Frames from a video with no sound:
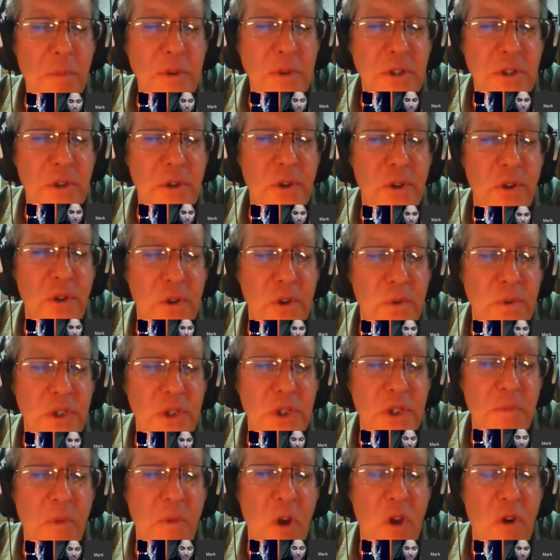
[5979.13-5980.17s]
material into a
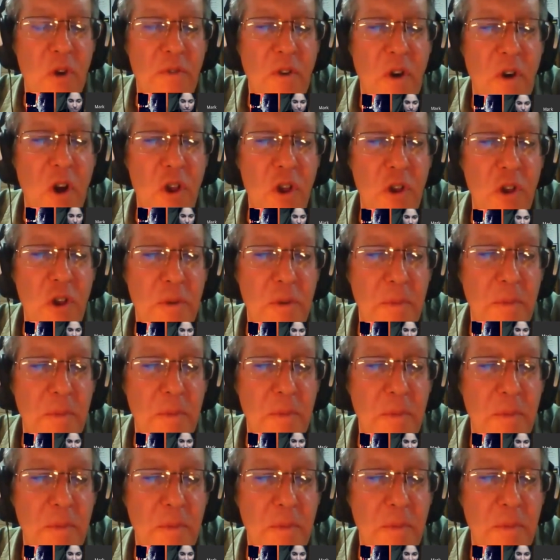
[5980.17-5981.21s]
smaller volume
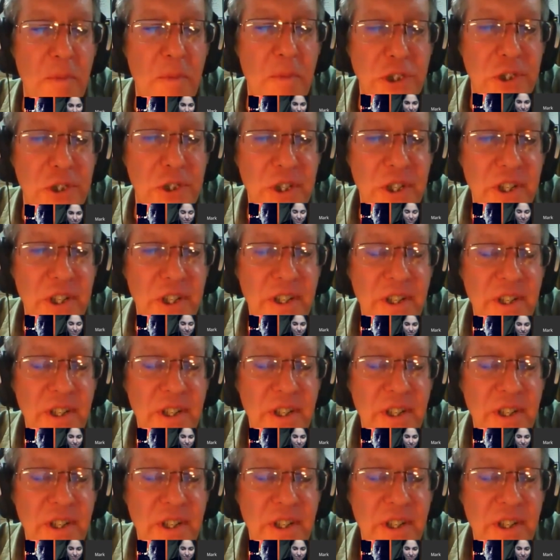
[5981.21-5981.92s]
under high pressure